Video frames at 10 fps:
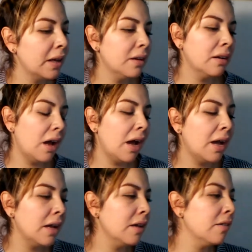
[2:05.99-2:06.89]
And then
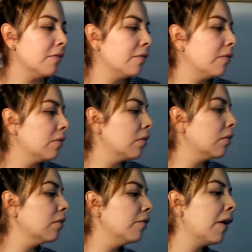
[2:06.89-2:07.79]
I
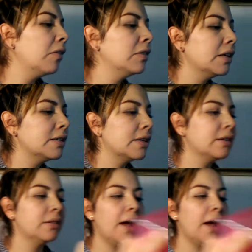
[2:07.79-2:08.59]
found this